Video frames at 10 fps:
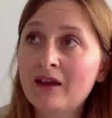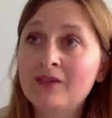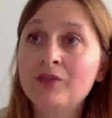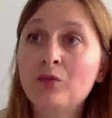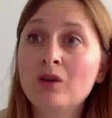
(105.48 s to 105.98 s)

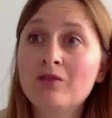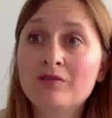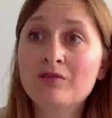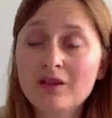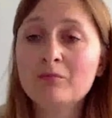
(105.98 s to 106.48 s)
is as well a
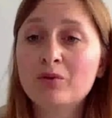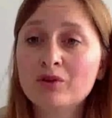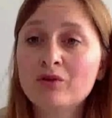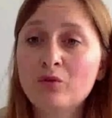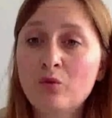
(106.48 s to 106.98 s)
very
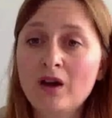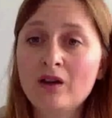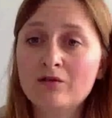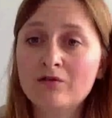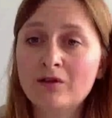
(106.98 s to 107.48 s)
important
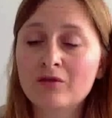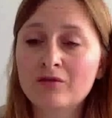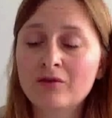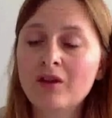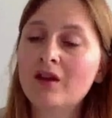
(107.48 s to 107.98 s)
way
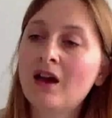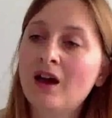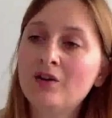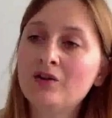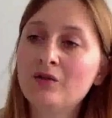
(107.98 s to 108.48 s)
of
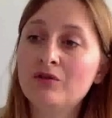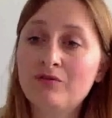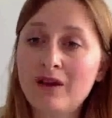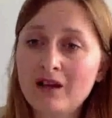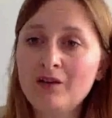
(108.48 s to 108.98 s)
how to
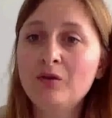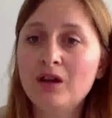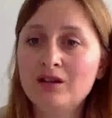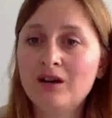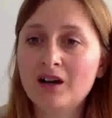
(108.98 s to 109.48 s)

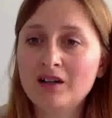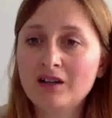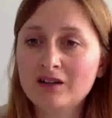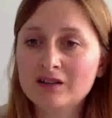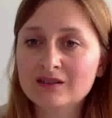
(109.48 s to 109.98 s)
evaluate
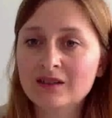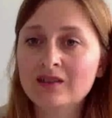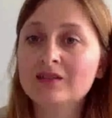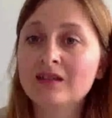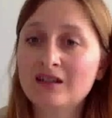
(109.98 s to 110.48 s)
articles and
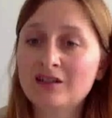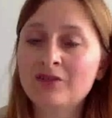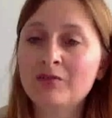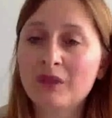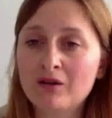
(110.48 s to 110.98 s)
the
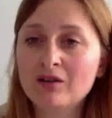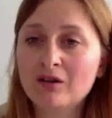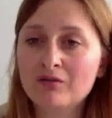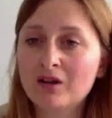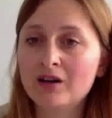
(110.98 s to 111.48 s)
scientific merit
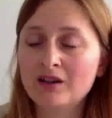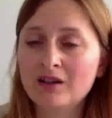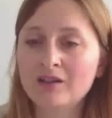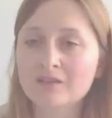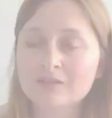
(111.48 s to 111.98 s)
of
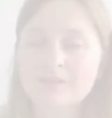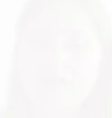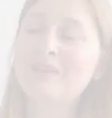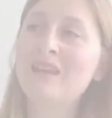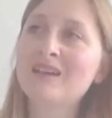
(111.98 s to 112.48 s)
articles.
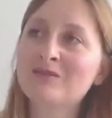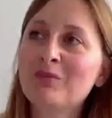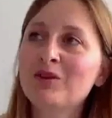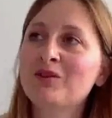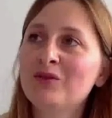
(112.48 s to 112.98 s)
The last
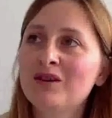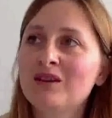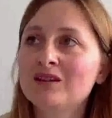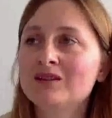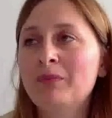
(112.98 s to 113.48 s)
point to it
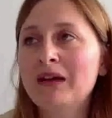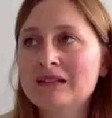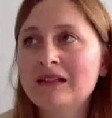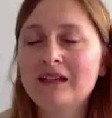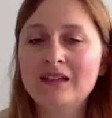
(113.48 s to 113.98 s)
is
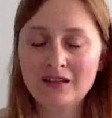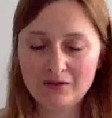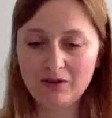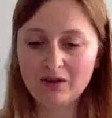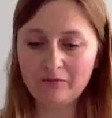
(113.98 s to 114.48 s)
basically that
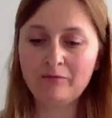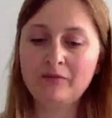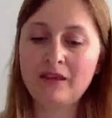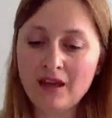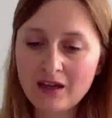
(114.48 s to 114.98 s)
we,
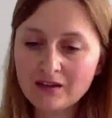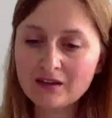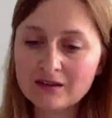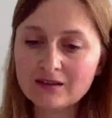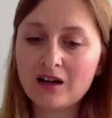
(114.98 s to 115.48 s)
taking
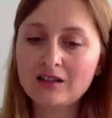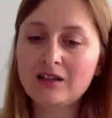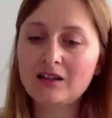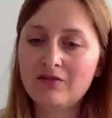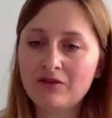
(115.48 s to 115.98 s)
these
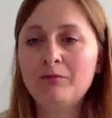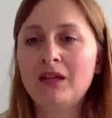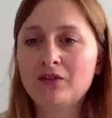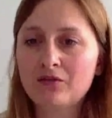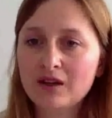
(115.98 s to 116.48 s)
article level
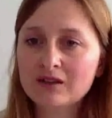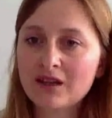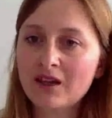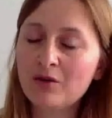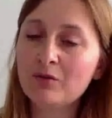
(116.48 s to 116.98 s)
metrics,
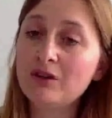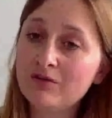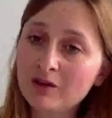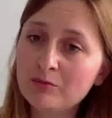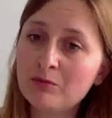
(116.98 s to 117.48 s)
we
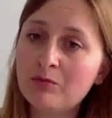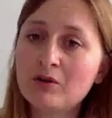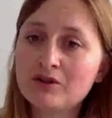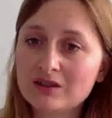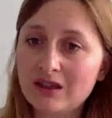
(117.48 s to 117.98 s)
developed a
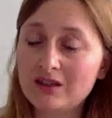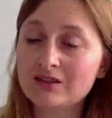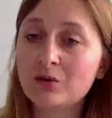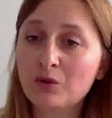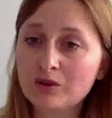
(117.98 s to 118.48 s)
process that
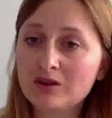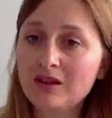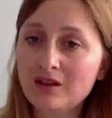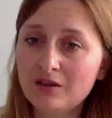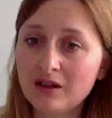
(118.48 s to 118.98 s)
is called
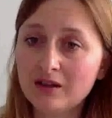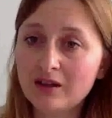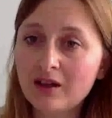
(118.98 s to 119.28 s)
tiering.